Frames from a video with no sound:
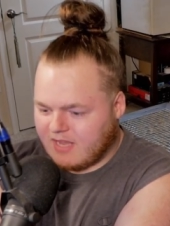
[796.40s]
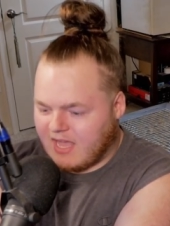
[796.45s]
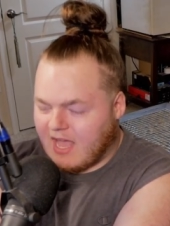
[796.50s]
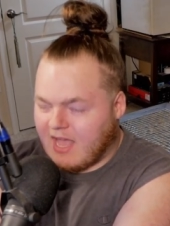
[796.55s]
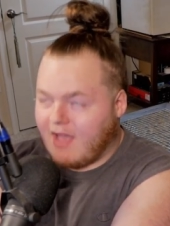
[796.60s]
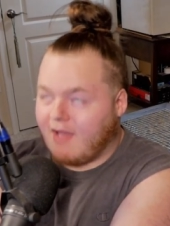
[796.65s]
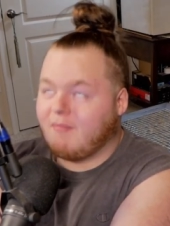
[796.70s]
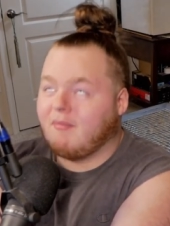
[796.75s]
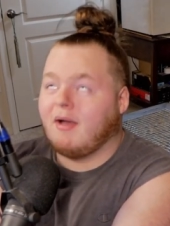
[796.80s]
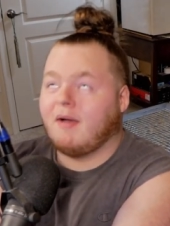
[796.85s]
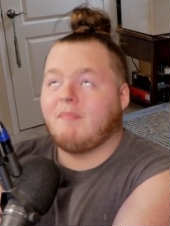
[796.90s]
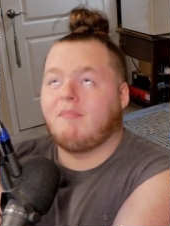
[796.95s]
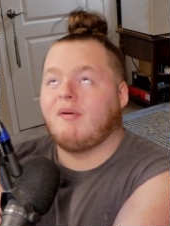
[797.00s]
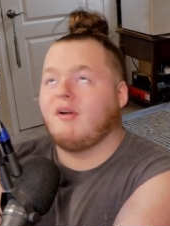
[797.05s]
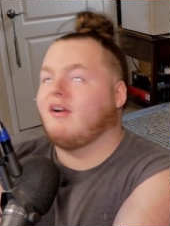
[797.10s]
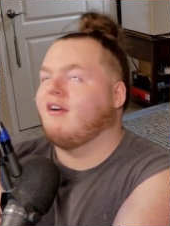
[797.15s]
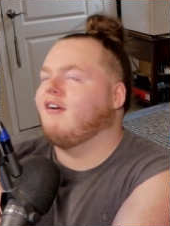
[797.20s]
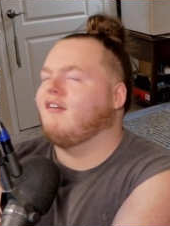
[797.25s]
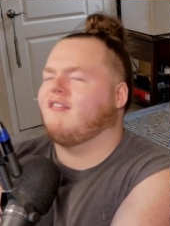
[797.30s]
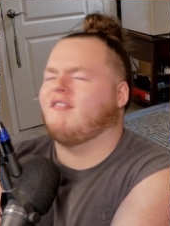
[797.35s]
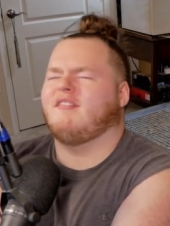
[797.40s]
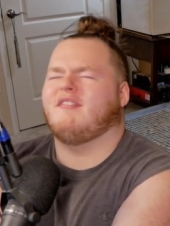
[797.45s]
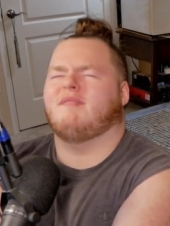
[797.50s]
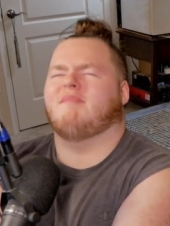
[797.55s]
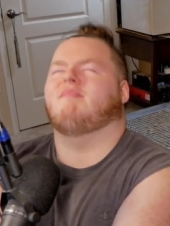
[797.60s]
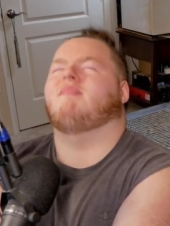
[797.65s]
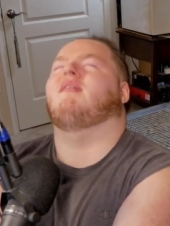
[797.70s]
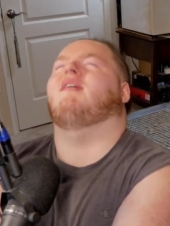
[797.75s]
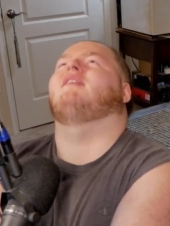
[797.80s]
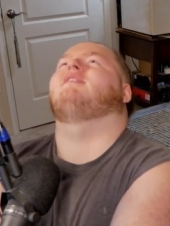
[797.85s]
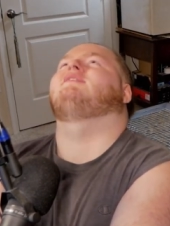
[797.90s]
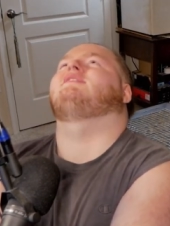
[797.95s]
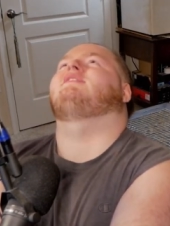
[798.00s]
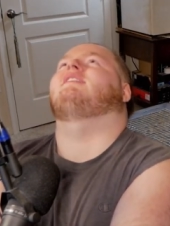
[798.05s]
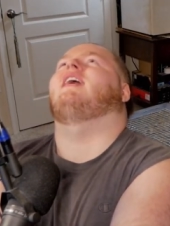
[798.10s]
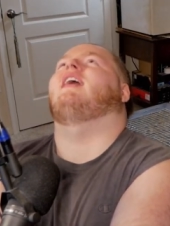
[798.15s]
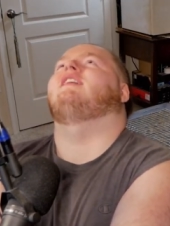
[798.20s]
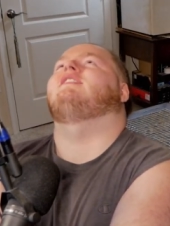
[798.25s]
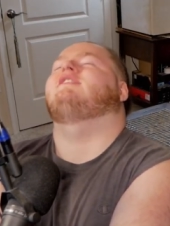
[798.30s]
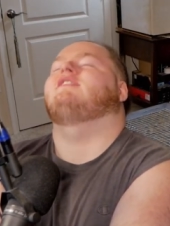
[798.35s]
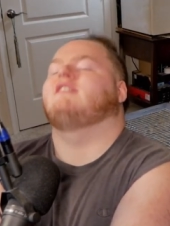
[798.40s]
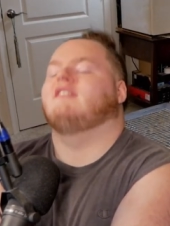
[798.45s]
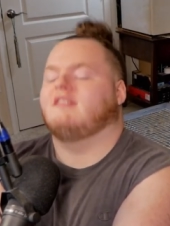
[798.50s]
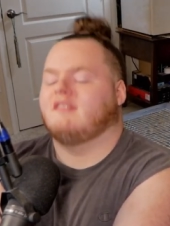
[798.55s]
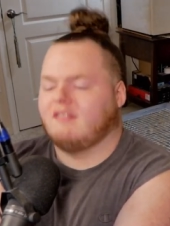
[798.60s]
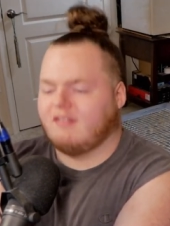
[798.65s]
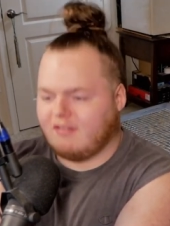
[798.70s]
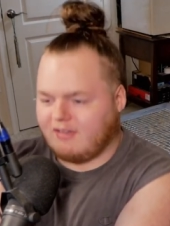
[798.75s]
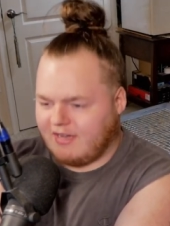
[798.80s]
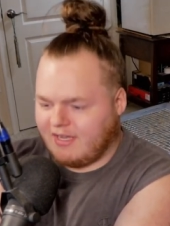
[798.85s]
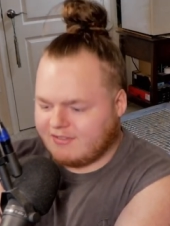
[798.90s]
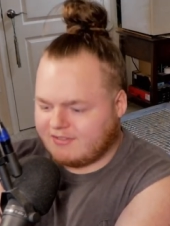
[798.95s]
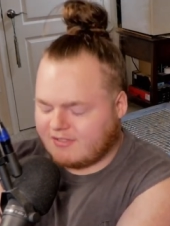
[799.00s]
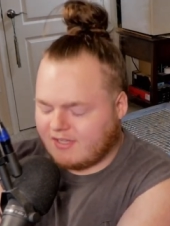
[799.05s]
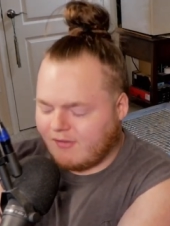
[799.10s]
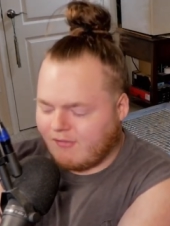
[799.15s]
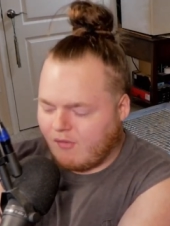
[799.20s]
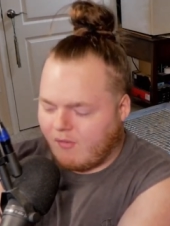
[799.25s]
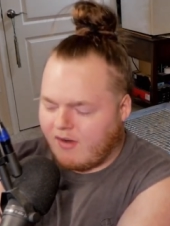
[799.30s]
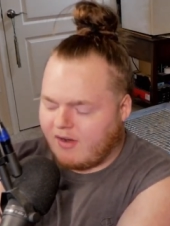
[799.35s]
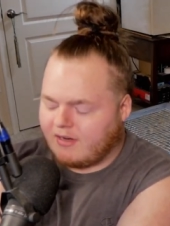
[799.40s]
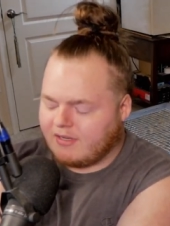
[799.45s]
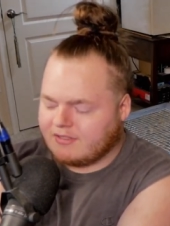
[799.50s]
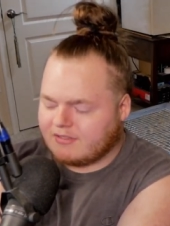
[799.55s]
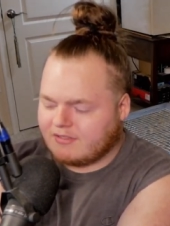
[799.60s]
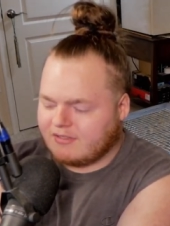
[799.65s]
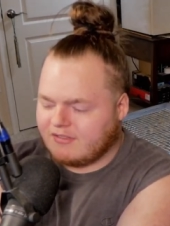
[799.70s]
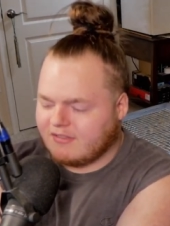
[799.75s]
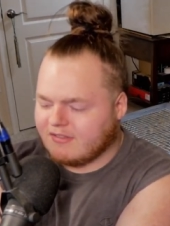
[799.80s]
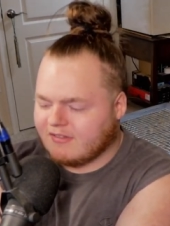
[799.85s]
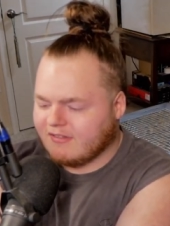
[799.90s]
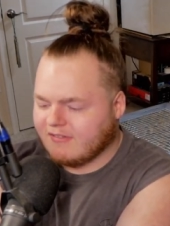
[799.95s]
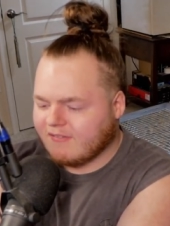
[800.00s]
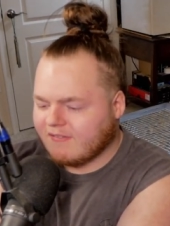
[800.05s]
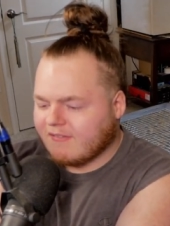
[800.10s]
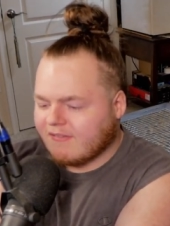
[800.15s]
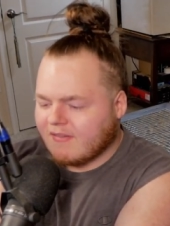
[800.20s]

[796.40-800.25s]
I'm a bro, bro Sanji. Nice self-awareness, dude.